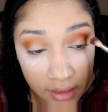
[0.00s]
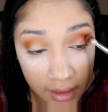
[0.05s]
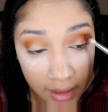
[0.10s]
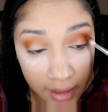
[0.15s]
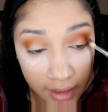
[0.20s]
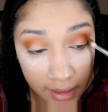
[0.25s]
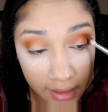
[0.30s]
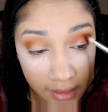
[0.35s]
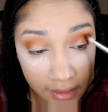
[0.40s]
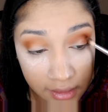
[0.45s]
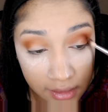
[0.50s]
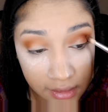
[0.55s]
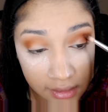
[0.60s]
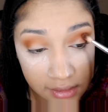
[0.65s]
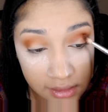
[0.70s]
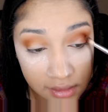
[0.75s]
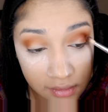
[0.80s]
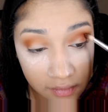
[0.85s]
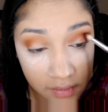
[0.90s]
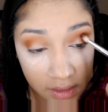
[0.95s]
and
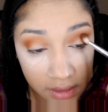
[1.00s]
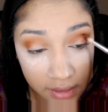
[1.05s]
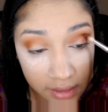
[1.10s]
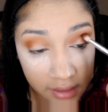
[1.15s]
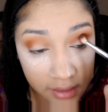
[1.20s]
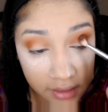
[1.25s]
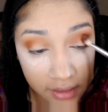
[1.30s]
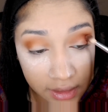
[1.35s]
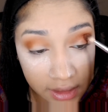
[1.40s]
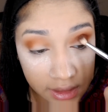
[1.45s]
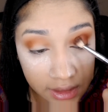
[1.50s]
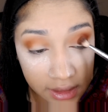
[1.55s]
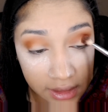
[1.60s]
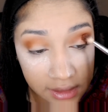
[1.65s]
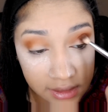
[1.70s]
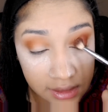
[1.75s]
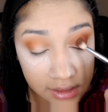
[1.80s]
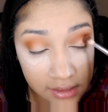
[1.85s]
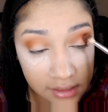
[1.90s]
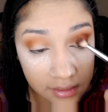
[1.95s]
it's a really good,
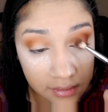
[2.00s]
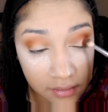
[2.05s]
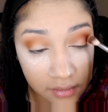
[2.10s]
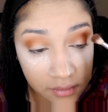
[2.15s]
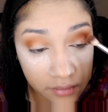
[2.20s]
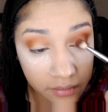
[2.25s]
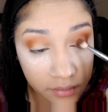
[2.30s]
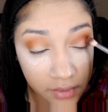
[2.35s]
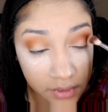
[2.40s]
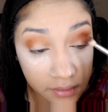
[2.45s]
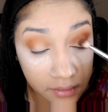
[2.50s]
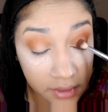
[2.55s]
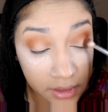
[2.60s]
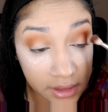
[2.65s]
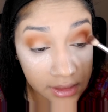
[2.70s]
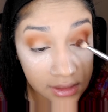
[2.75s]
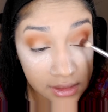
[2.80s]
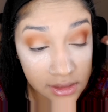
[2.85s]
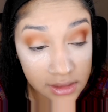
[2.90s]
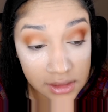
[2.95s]
it's
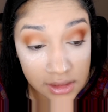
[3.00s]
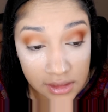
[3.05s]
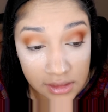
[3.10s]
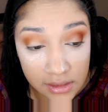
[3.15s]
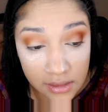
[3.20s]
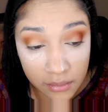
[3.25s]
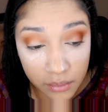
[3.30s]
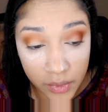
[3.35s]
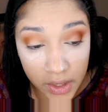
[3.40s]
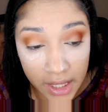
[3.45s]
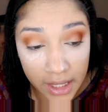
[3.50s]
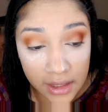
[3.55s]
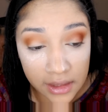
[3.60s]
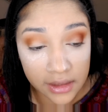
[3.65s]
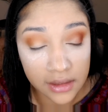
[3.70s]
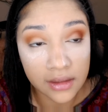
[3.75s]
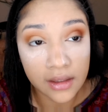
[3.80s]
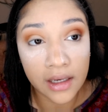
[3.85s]
a decent palette.